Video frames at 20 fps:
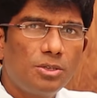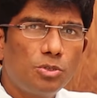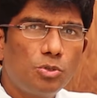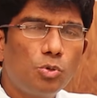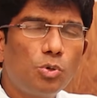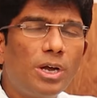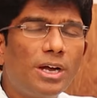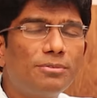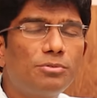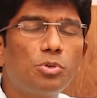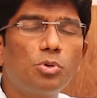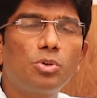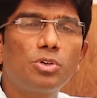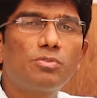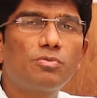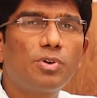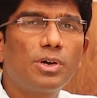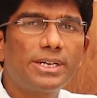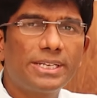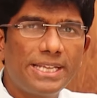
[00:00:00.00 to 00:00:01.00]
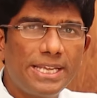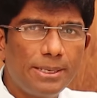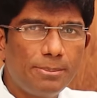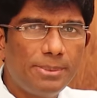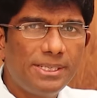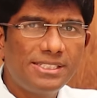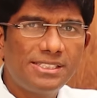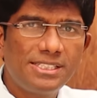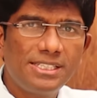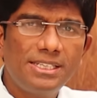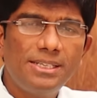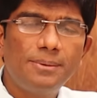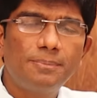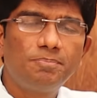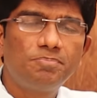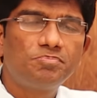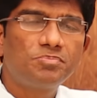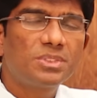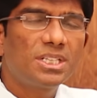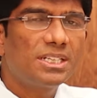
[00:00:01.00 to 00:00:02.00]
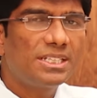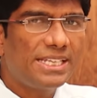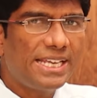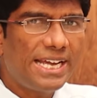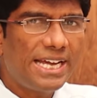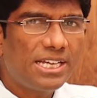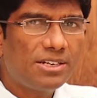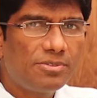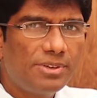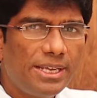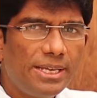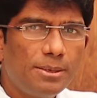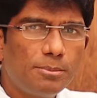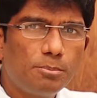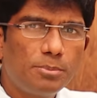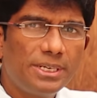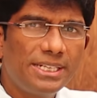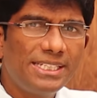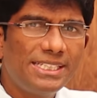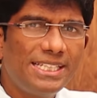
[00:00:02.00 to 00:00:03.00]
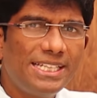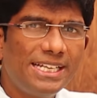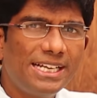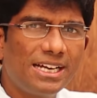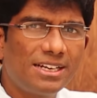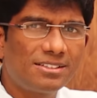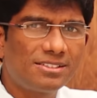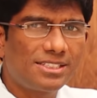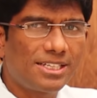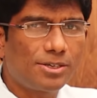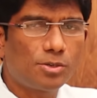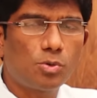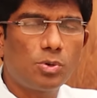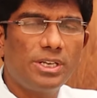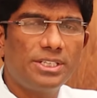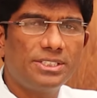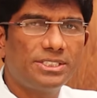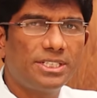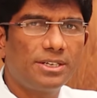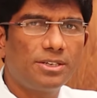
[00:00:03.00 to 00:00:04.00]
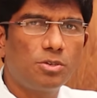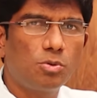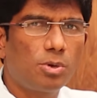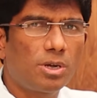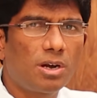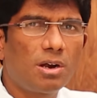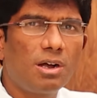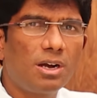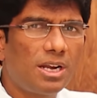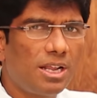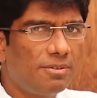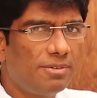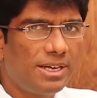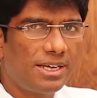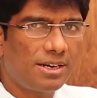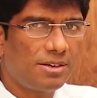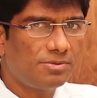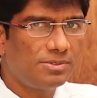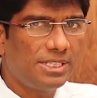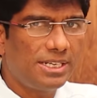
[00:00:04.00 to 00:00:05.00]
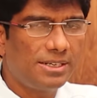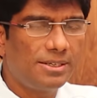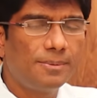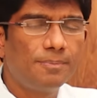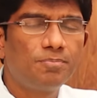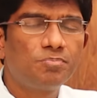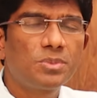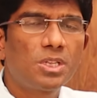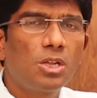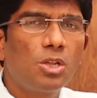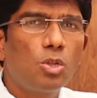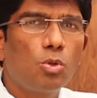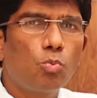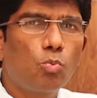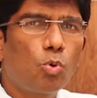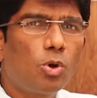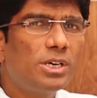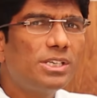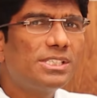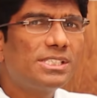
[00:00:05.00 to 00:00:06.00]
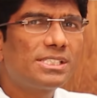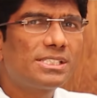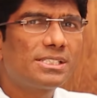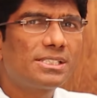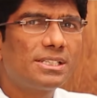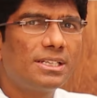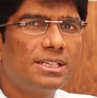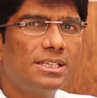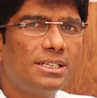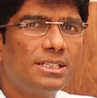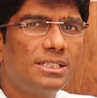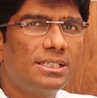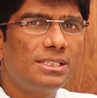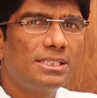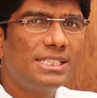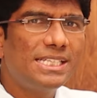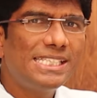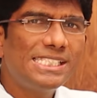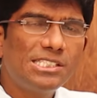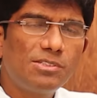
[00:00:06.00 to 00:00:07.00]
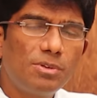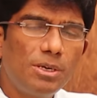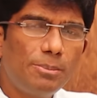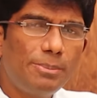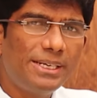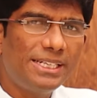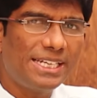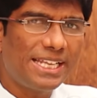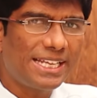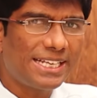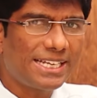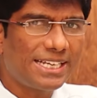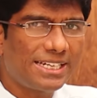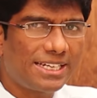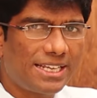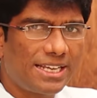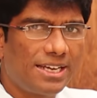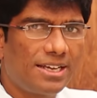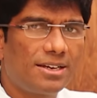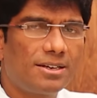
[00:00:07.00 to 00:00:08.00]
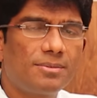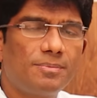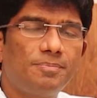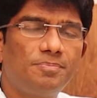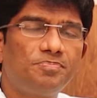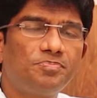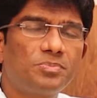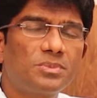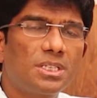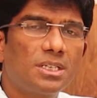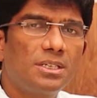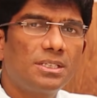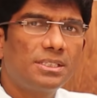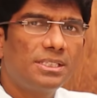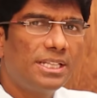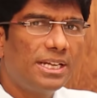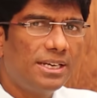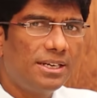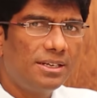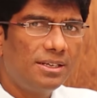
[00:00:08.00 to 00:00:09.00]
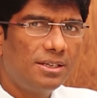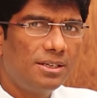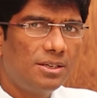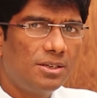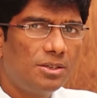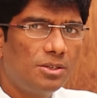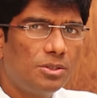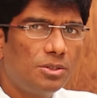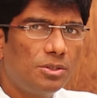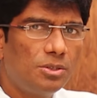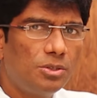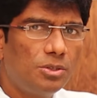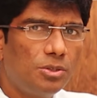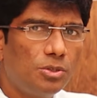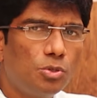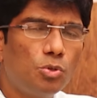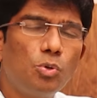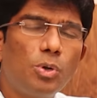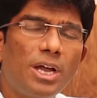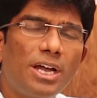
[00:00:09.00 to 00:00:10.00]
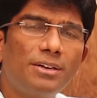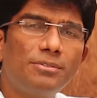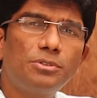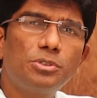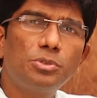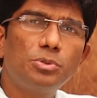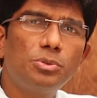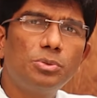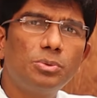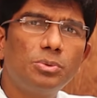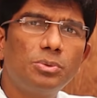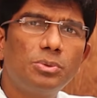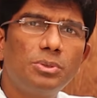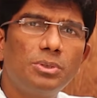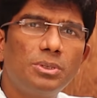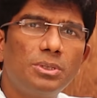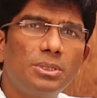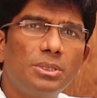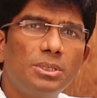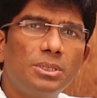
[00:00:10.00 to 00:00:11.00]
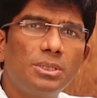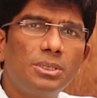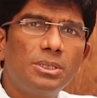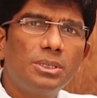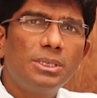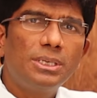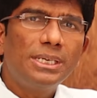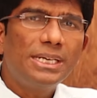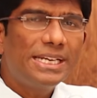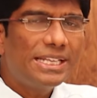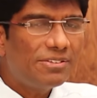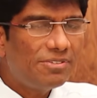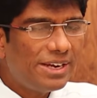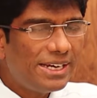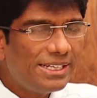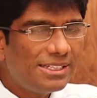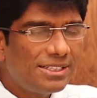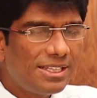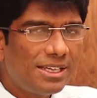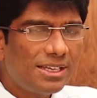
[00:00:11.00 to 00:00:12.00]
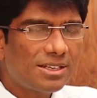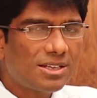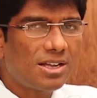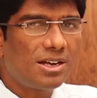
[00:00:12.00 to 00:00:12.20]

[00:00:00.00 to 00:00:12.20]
you have to look for ABC, airway, breathing and circulation. You are all aware of that. Once these will be taken care, then you have to divide the